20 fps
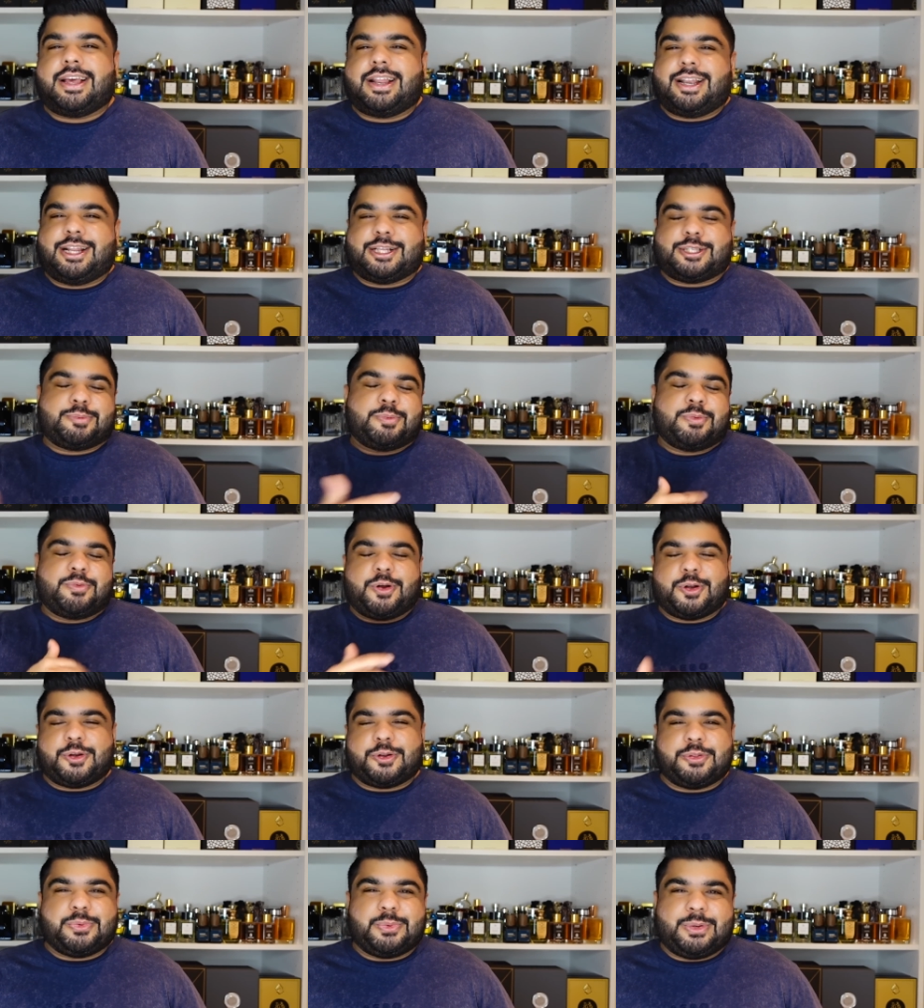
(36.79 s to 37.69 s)
Let's move
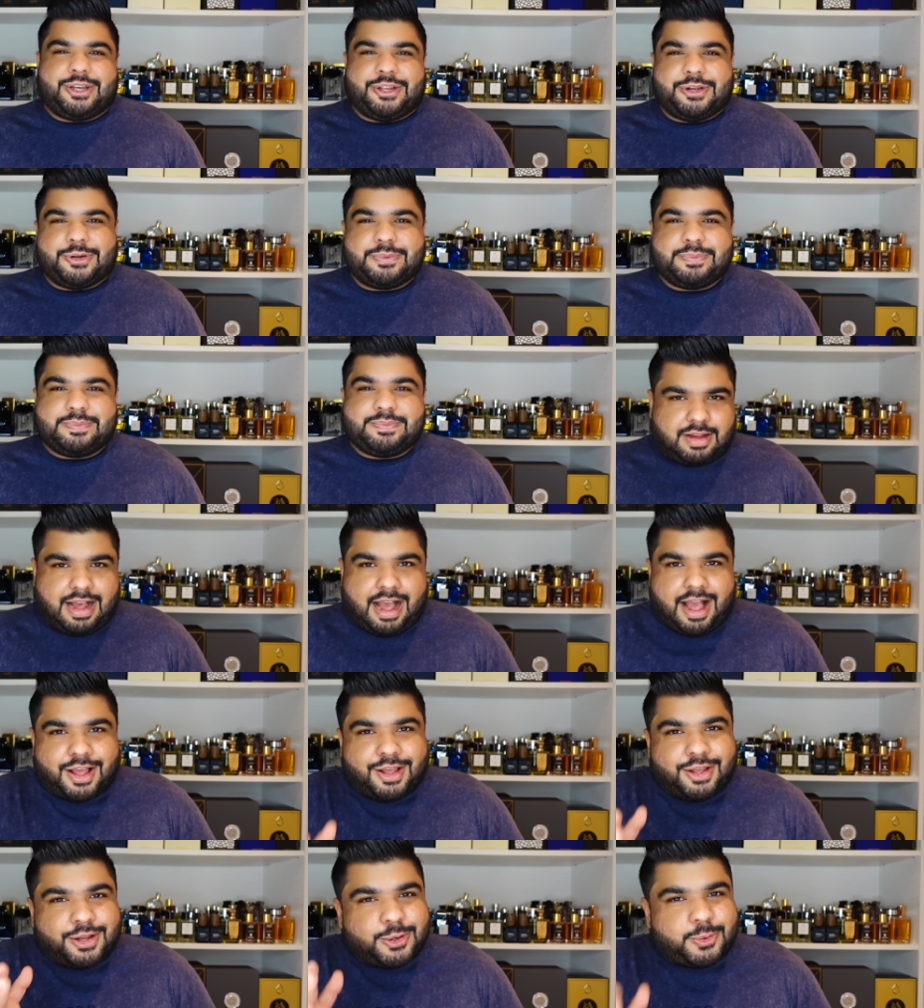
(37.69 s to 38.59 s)
on to the video.
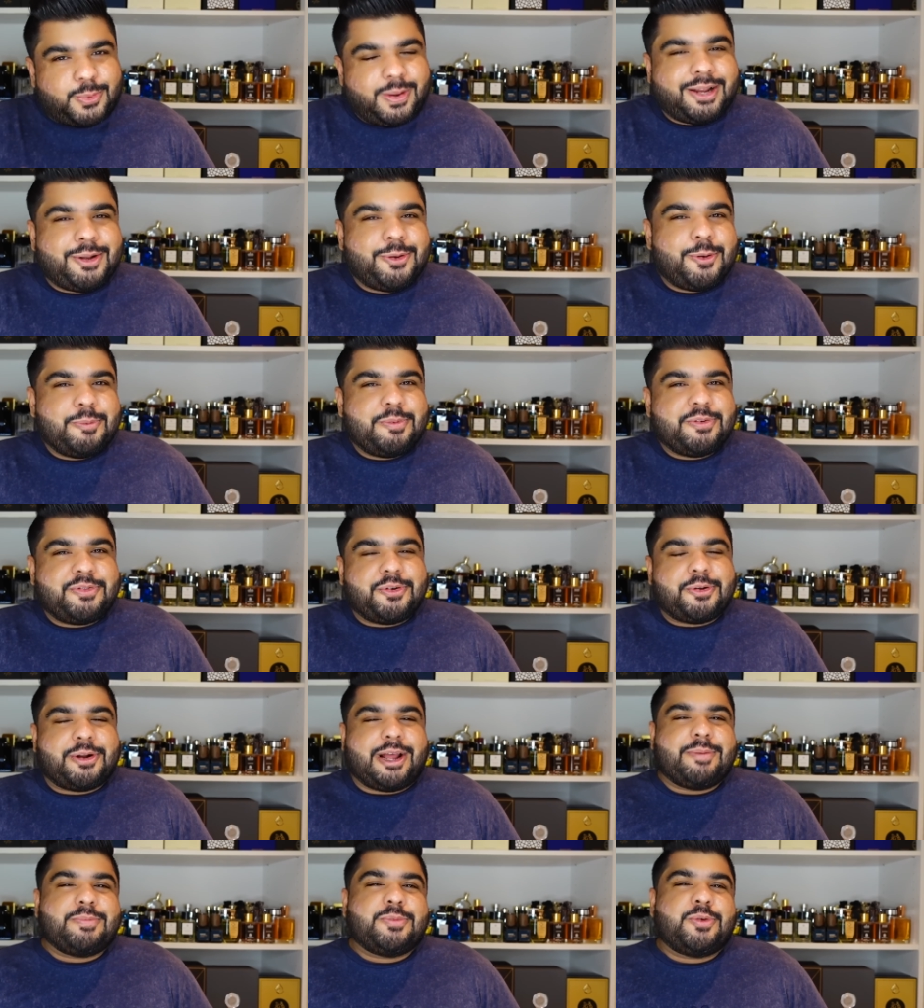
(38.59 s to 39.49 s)
Ah, quick note
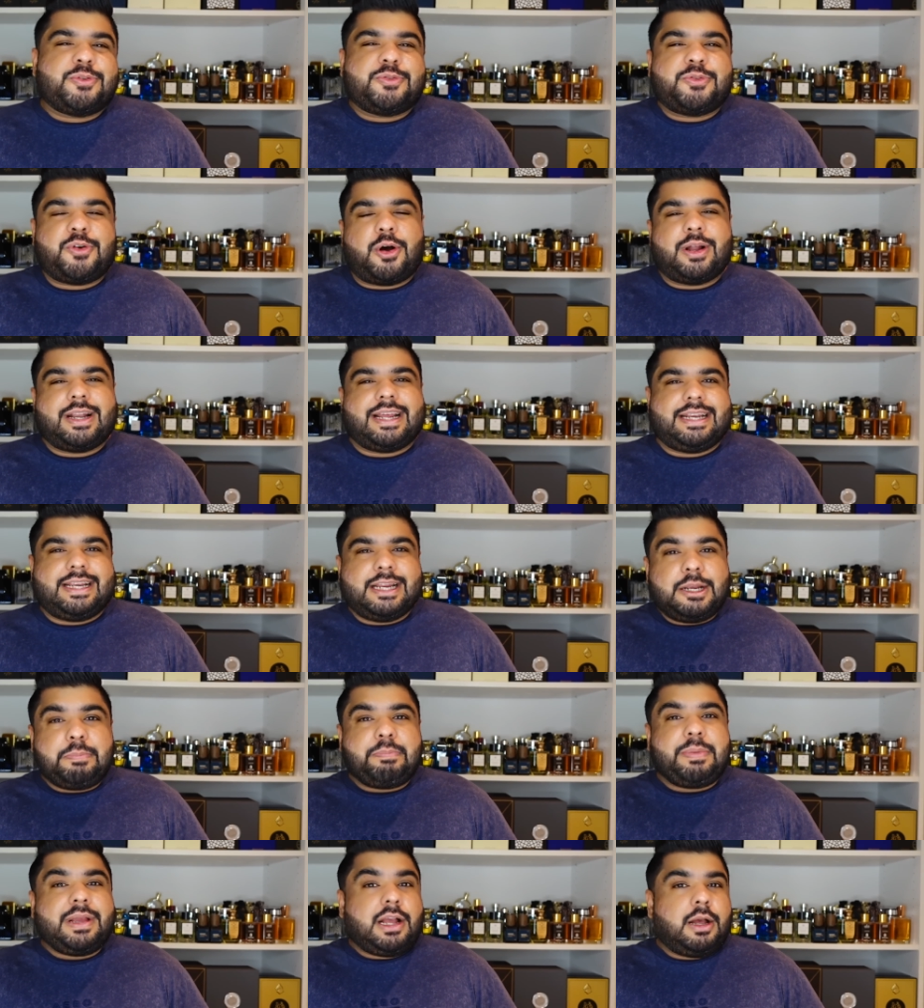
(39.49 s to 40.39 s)
before I move on, I
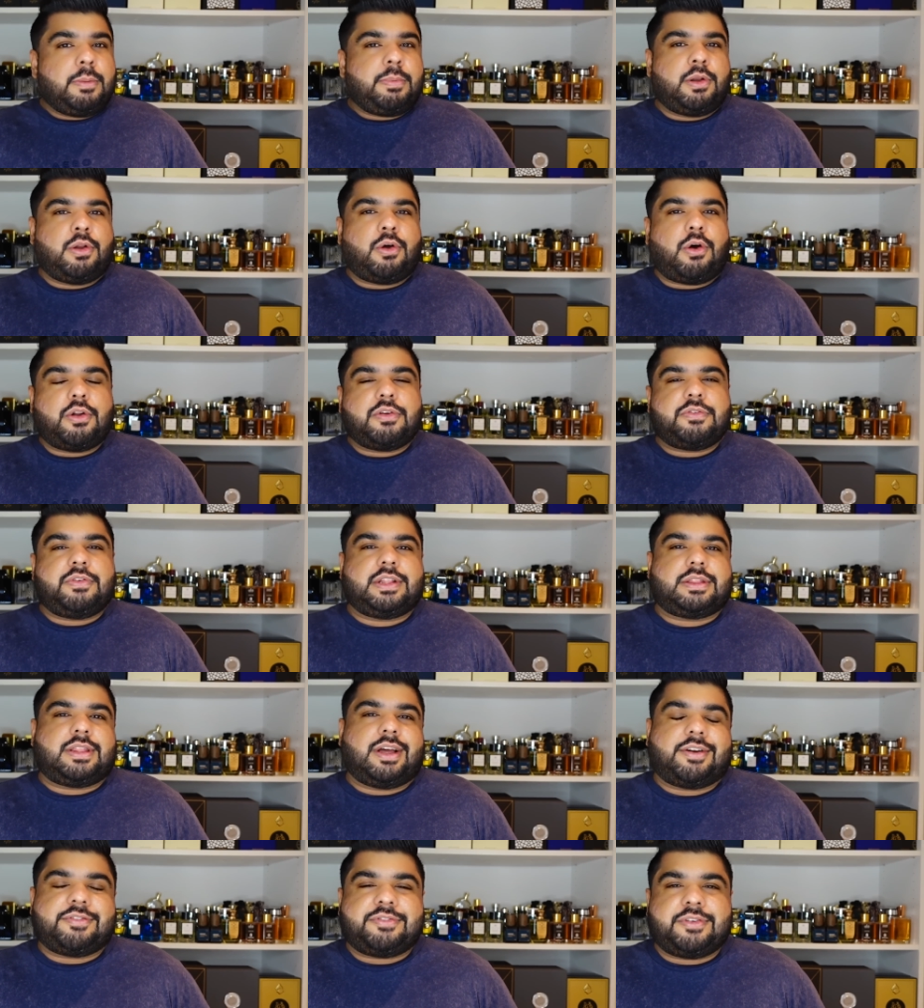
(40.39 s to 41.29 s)
did pick up a lot of
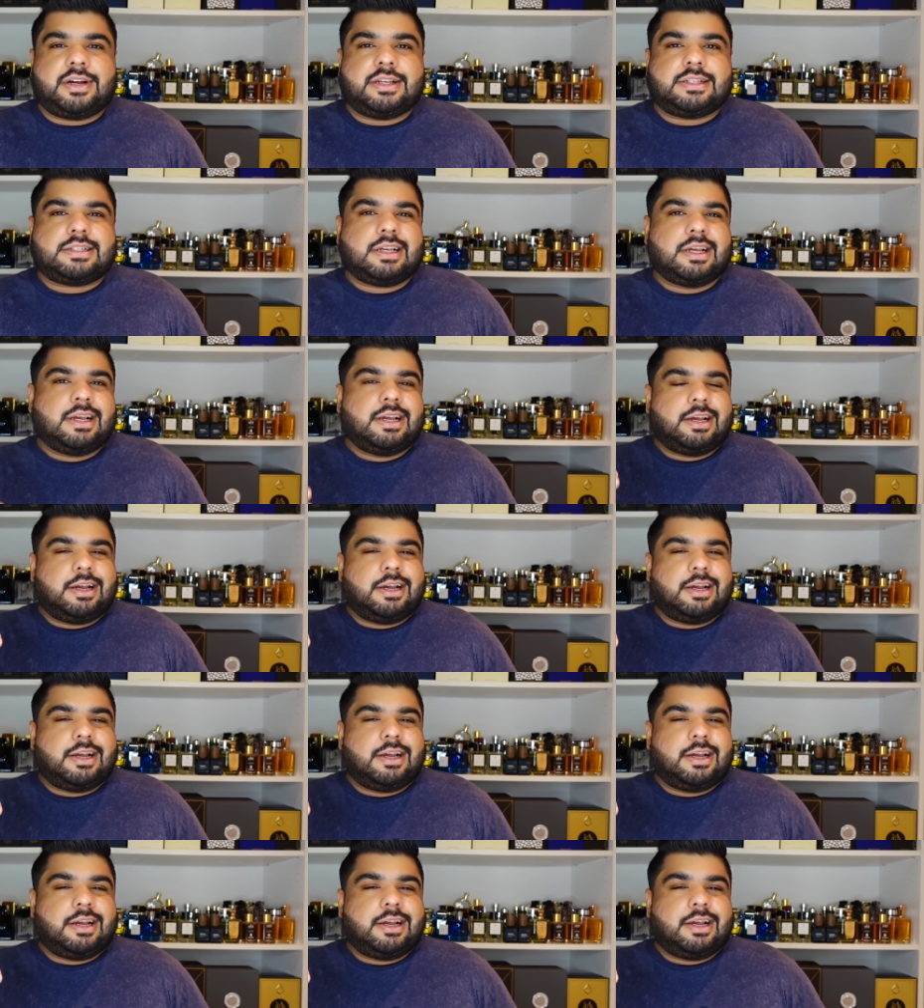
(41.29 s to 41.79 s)
Lattafas